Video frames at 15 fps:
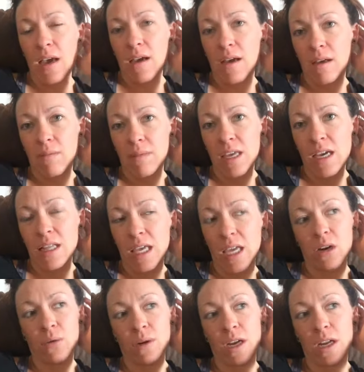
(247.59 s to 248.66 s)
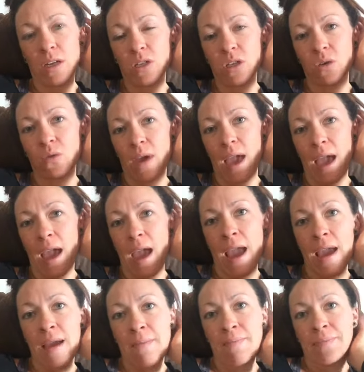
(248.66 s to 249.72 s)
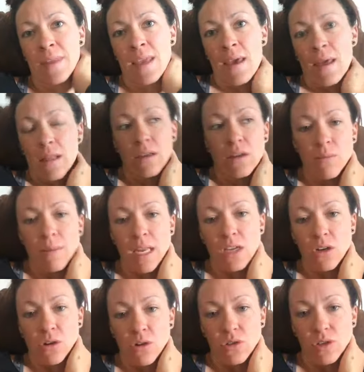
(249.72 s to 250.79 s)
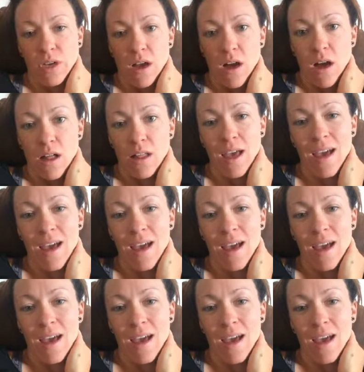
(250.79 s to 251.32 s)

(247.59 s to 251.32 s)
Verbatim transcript: Um, I think later we're going to do a little mini grocery haul.